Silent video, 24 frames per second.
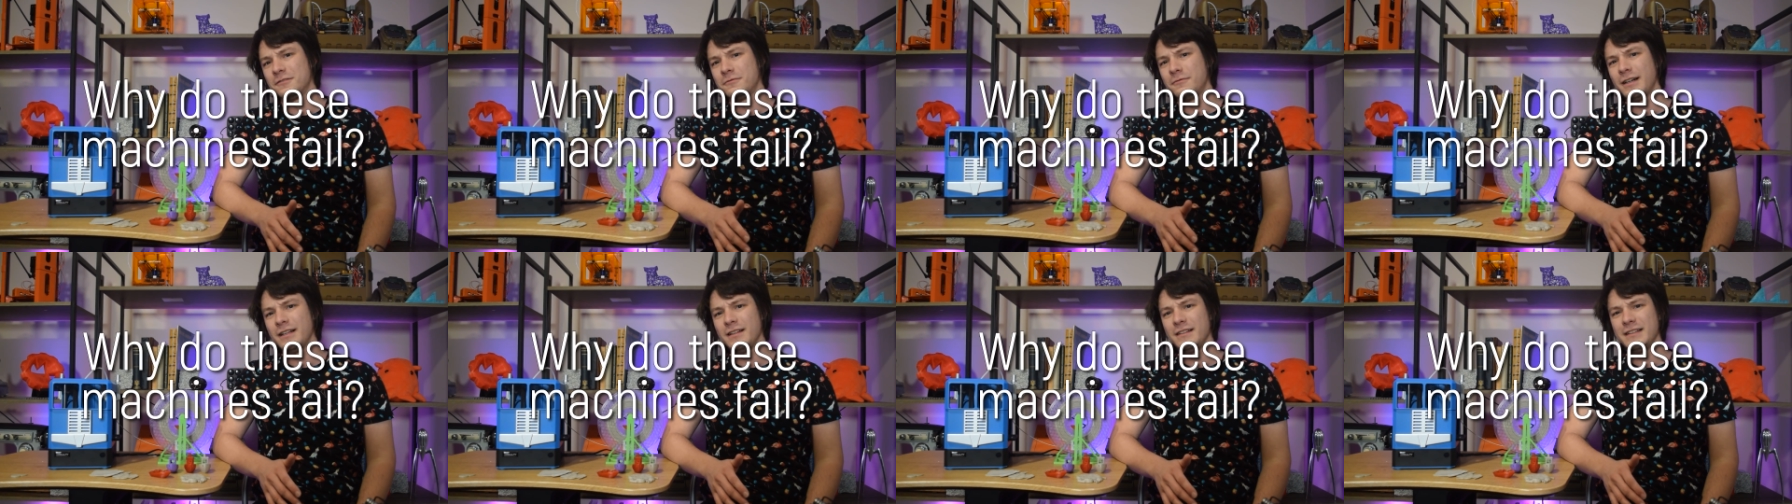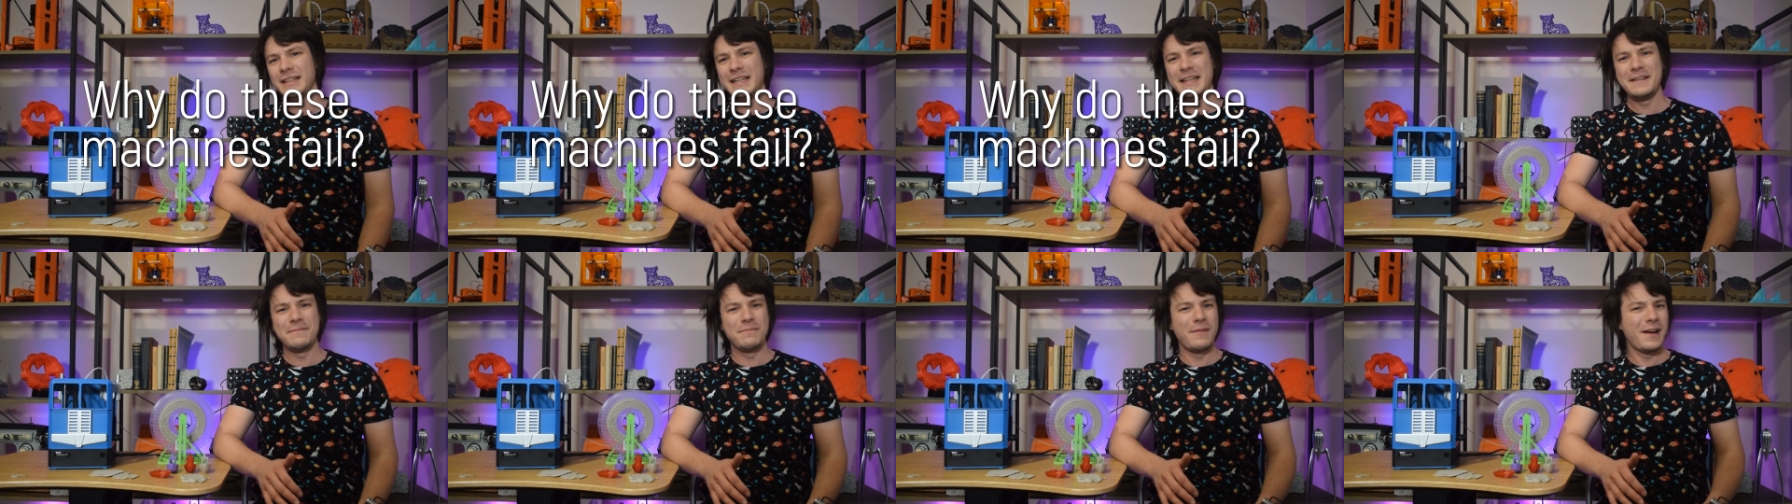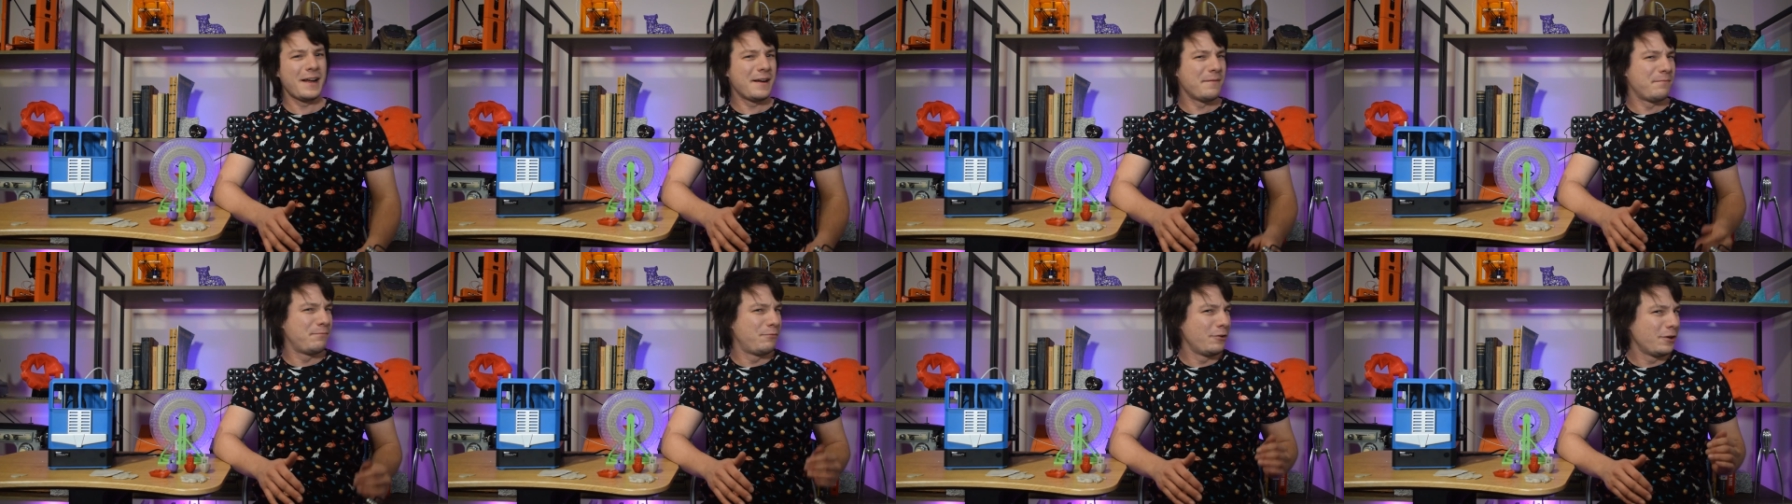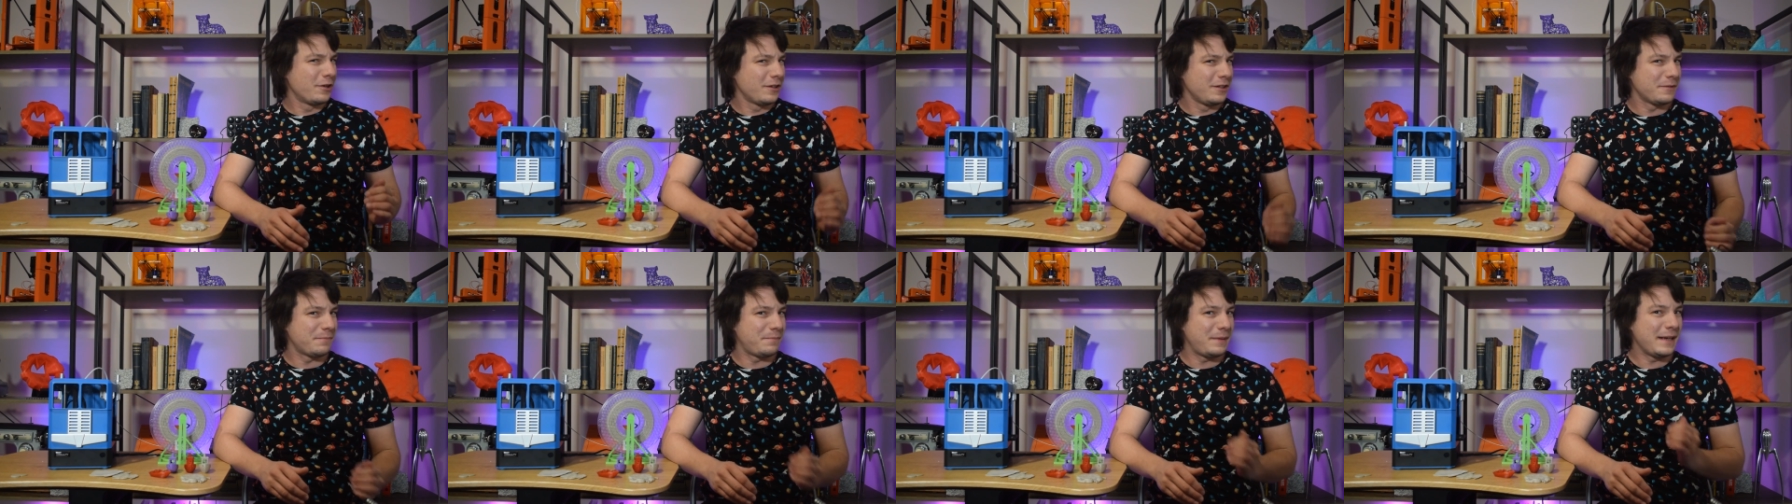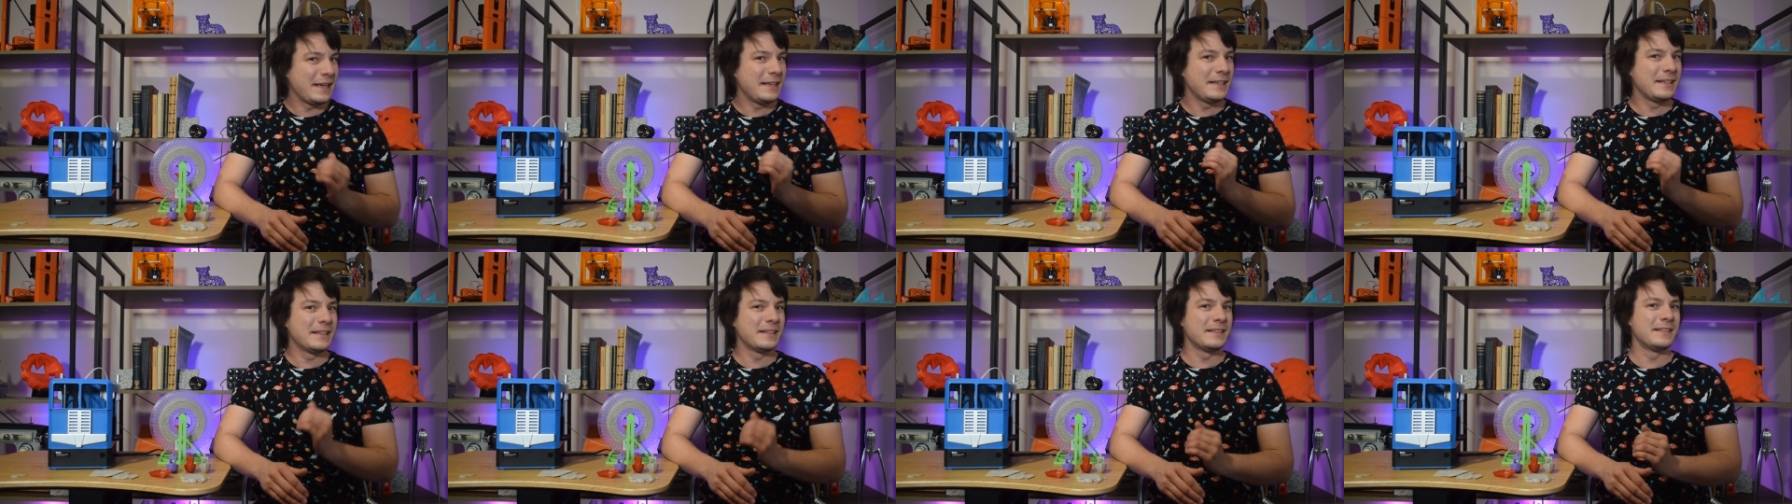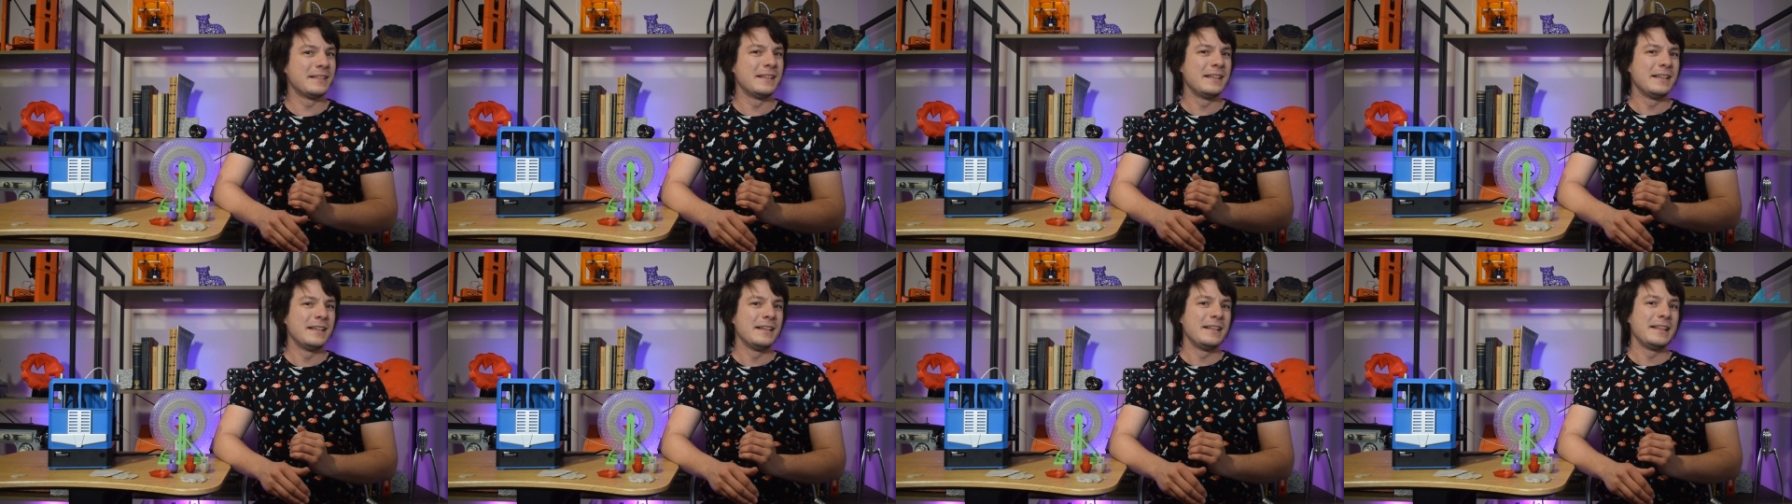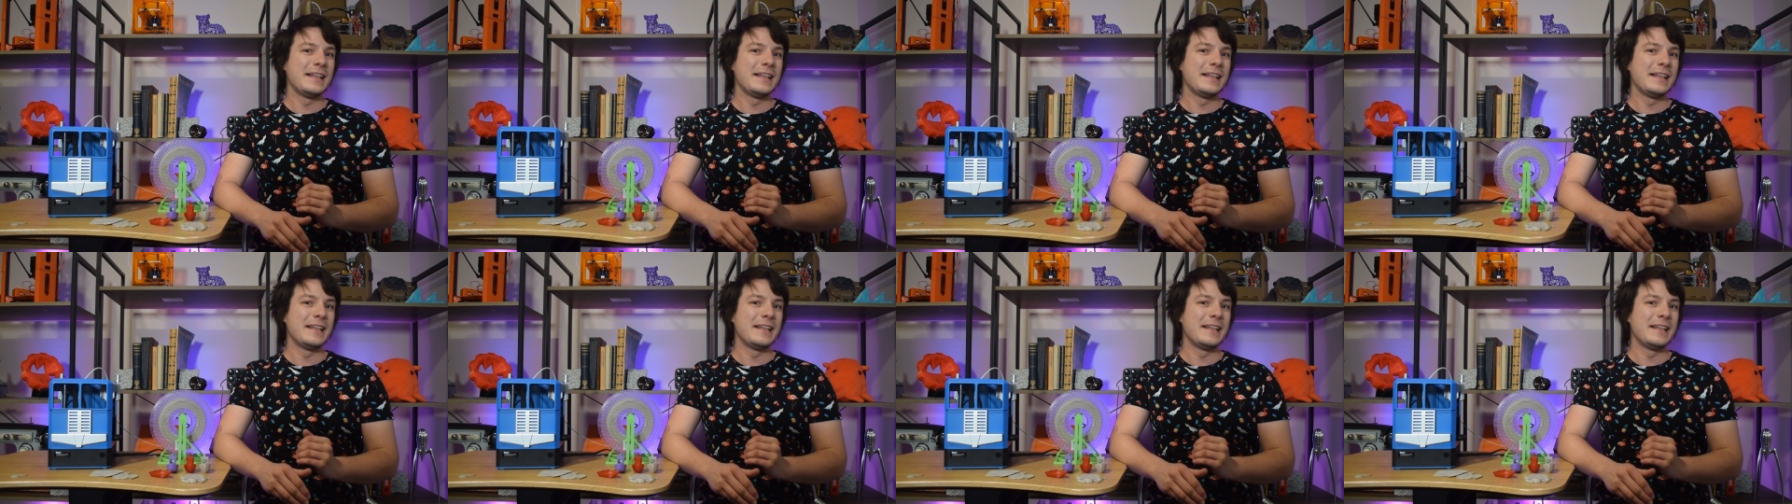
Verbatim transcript: Well, in my brutal opinion,